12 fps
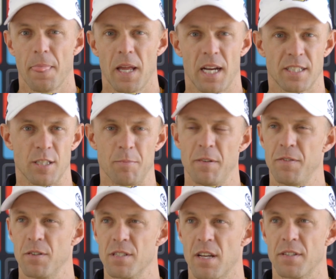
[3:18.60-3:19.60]
us as
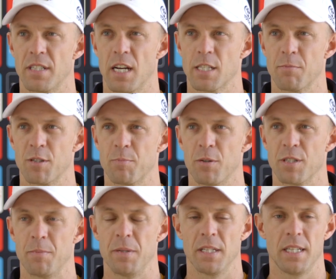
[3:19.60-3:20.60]
midfielders have to take some
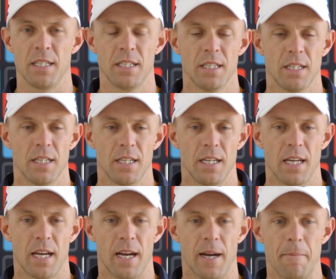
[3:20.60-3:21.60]
responsibility
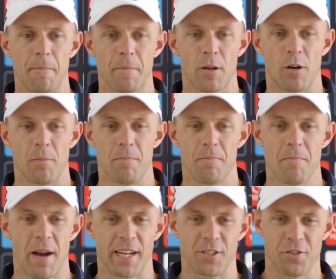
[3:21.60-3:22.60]
um, on
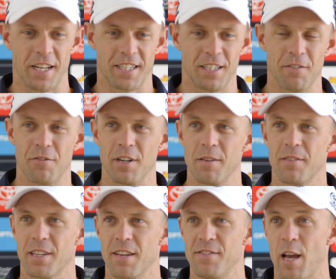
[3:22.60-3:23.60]
making sure that delivery
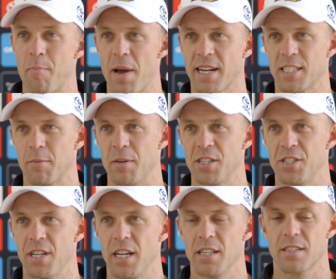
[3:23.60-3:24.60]
gives our backs the best
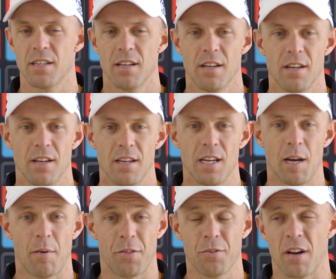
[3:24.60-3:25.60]
chance.
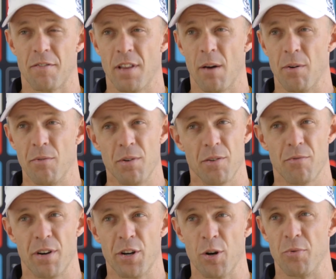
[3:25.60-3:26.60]
Um, I thought after that we
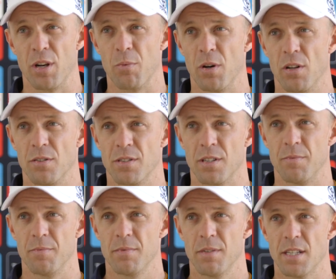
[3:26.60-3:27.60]
re- regrouped really well as a,
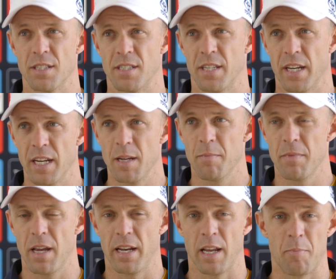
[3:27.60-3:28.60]
as a
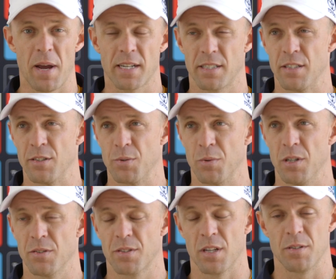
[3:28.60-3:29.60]
team and our backs did as
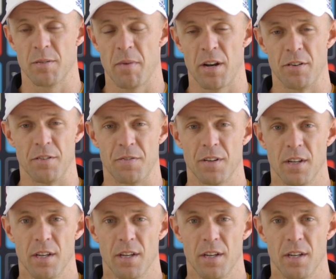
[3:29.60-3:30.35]
well. So it was a matter of